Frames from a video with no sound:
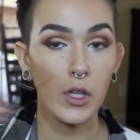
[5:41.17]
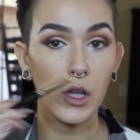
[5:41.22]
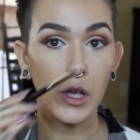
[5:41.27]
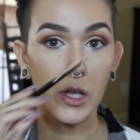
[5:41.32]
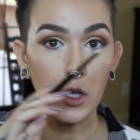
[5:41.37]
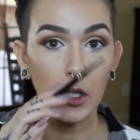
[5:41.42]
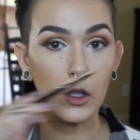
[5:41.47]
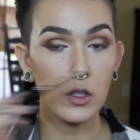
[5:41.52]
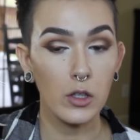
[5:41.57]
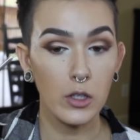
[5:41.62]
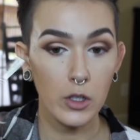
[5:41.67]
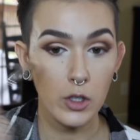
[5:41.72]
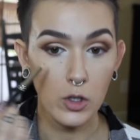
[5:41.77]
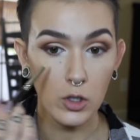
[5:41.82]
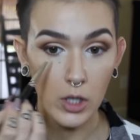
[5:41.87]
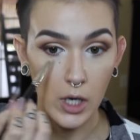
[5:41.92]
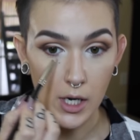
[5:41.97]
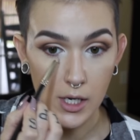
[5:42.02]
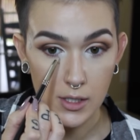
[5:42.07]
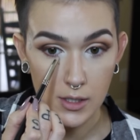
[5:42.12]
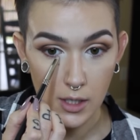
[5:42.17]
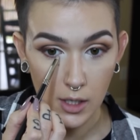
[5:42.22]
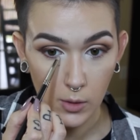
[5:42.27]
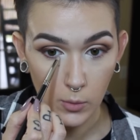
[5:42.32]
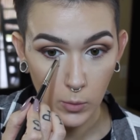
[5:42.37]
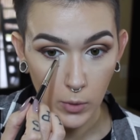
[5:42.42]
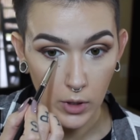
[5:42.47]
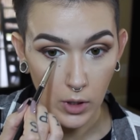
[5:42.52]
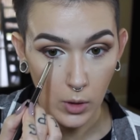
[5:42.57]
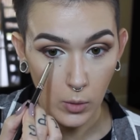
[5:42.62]
it'll look crazy
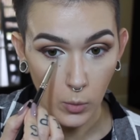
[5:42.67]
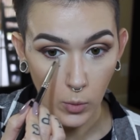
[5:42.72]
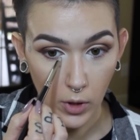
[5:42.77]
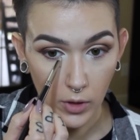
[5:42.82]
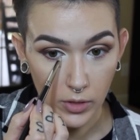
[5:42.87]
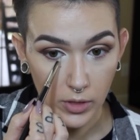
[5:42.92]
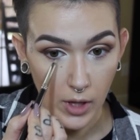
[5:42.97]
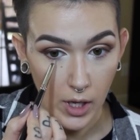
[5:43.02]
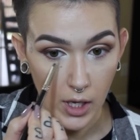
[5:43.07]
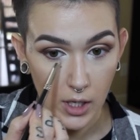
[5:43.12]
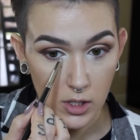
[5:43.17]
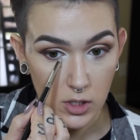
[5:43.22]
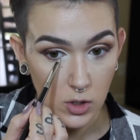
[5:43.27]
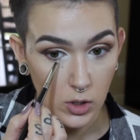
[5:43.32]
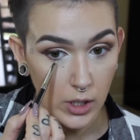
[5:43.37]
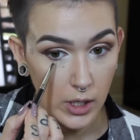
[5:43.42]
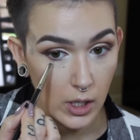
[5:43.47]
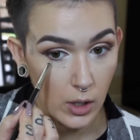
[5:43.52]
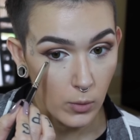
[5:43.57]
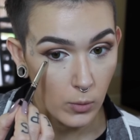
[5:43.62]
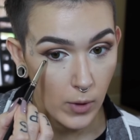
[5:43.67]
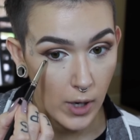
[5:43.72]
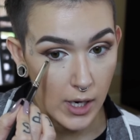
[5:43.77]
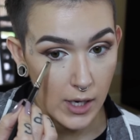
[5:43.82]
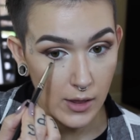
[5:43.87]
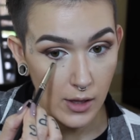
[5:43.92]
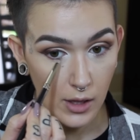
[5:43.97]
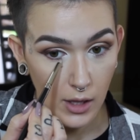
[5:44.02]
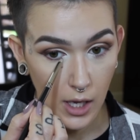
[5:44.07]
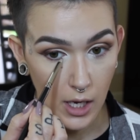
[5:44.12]
and we don't want that. So get it right
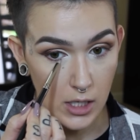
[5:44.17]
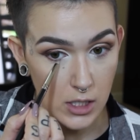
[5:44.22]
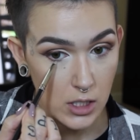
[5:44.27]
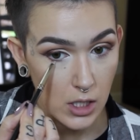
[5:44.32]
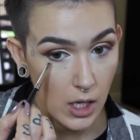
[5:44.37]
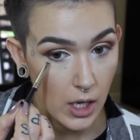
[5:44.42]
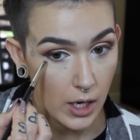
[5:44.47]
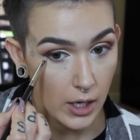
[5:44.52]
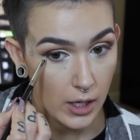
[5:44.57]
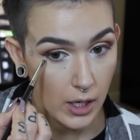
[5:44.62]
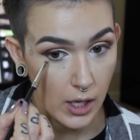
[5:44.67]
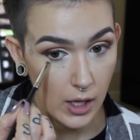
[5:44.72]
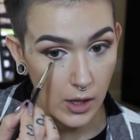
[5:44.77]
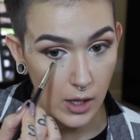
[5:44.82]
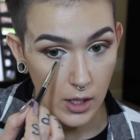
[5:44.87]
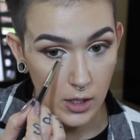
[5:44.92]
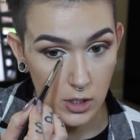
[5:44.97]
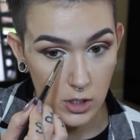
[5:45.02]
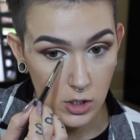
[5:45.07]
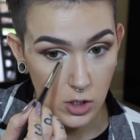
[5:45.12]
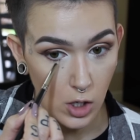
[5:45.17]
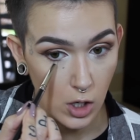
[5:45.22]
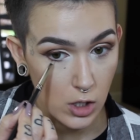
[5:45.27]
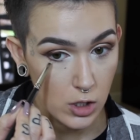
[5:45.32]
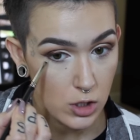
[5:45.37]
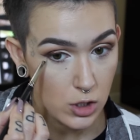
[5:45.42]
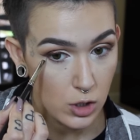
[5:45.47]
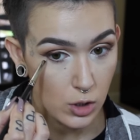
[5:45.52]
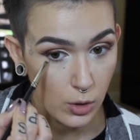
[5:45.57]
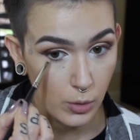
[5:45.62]
at the lash line and then
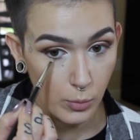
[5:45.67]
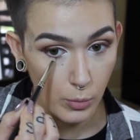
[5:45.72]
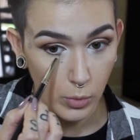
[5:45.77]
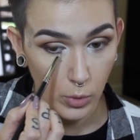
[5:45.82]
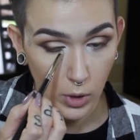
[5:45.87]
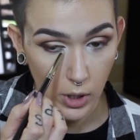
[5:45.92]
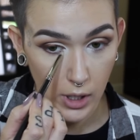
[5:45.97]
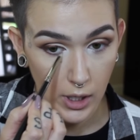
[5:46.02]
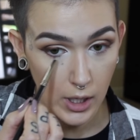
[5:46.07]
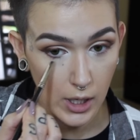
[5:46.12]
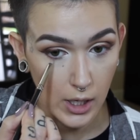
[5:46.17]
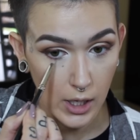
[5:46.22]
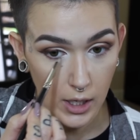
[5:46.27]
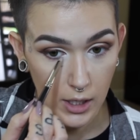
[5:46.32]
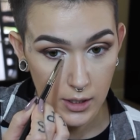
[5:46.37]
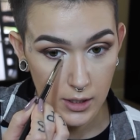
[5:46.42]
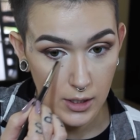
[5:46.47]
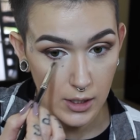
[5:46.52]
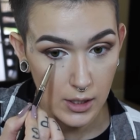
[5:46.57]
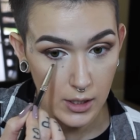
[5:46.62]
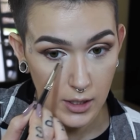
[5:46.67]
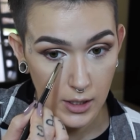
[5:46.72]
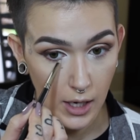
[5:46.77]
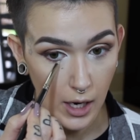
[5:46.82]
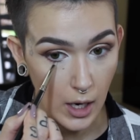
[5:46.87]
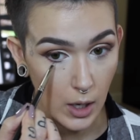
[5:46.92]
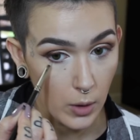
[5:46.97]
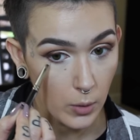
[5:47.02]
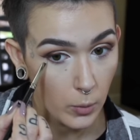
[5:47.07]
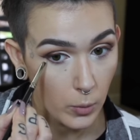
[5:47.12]
start to bring it
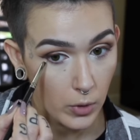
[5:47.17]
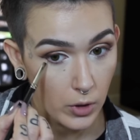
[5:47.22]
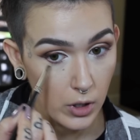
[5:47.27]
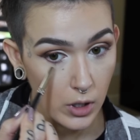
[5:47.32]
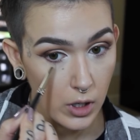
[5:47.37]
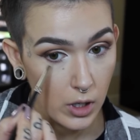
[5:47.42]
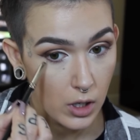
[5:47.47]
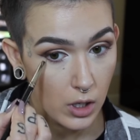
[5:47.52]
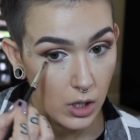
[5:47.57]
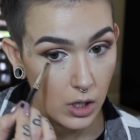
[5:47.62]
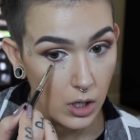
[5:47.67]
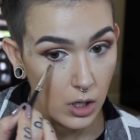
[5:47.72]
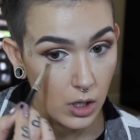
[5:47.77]
downward.